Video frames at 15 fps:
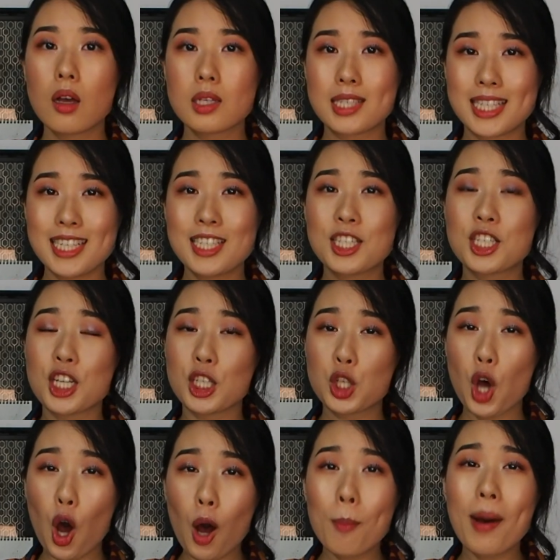Since the
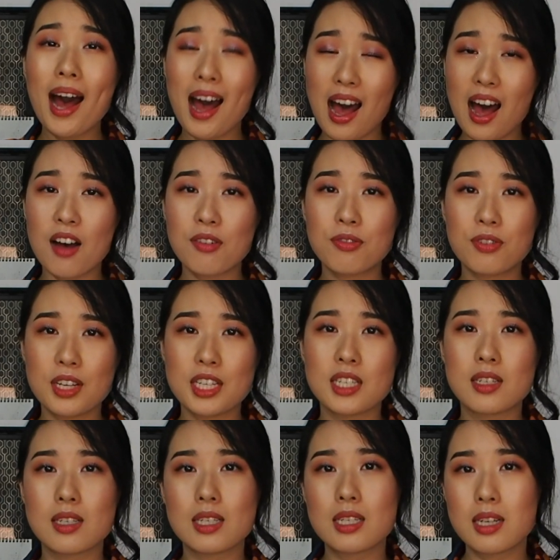top half
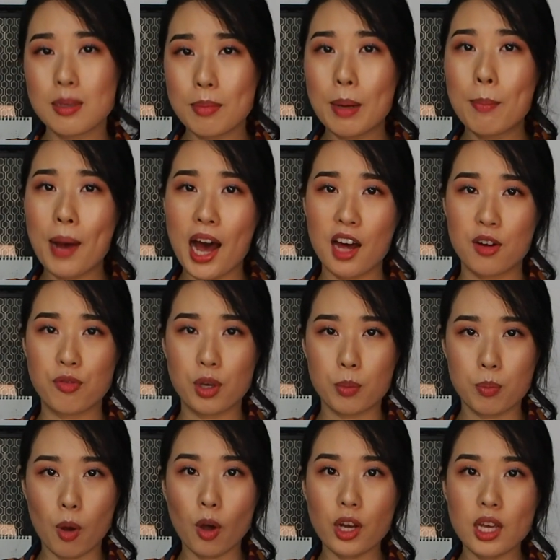is the slimmer part of your
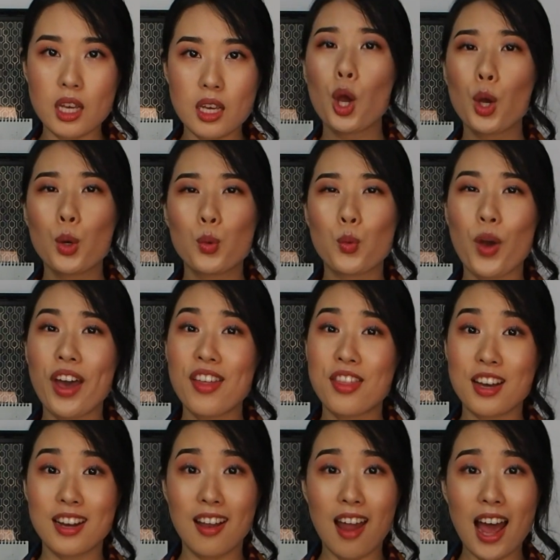body, wear
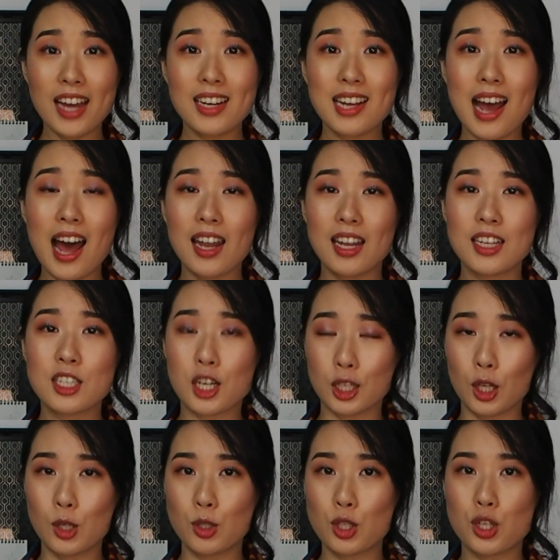the light colored
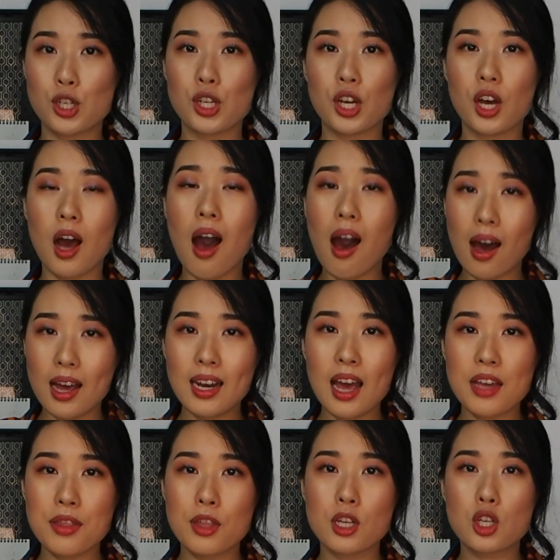clothes to
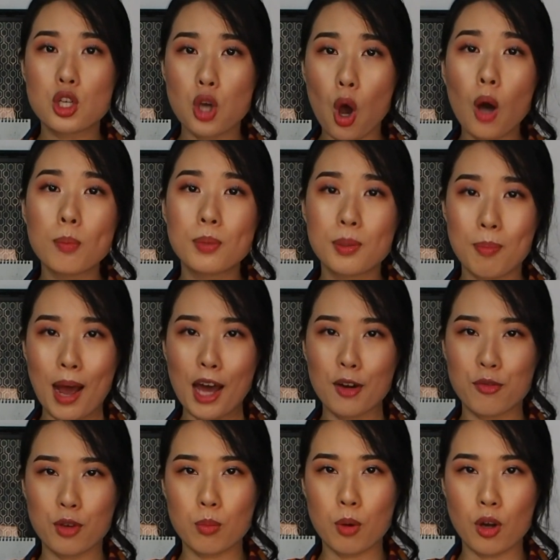highlight the top part
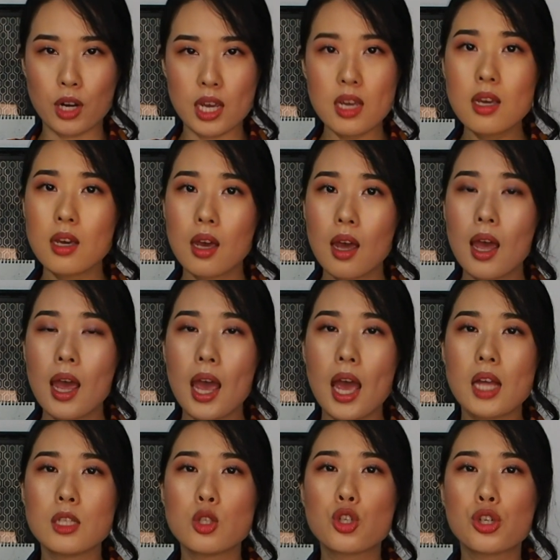of your body
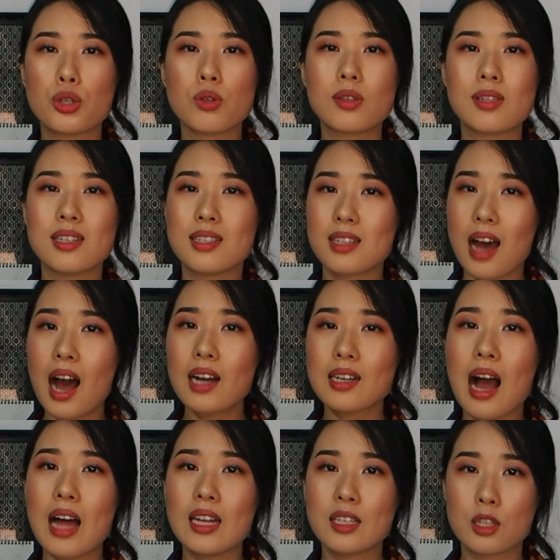and choose the dark
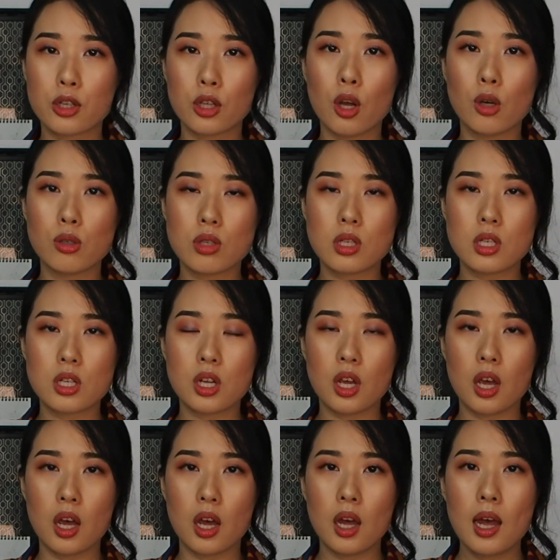colored clothes
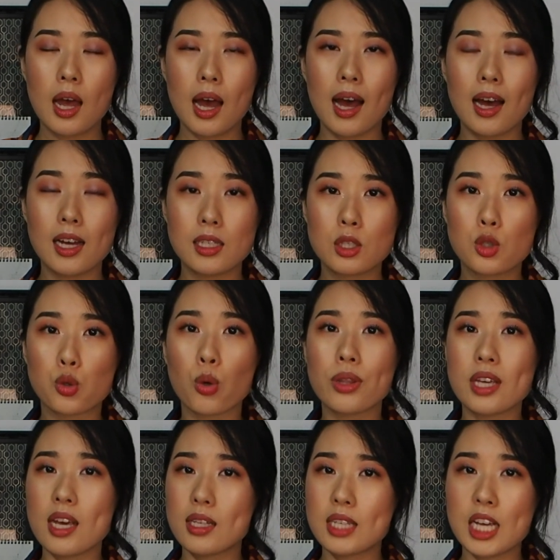to draw
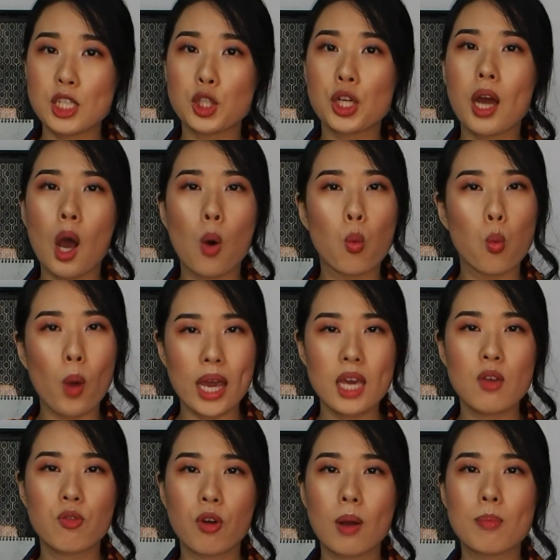the attention away
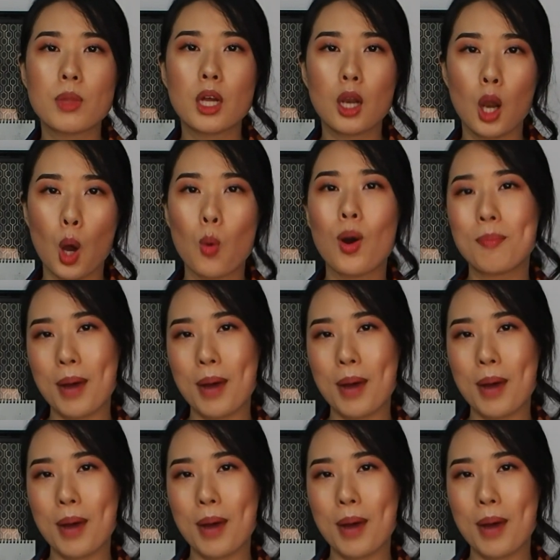from the lower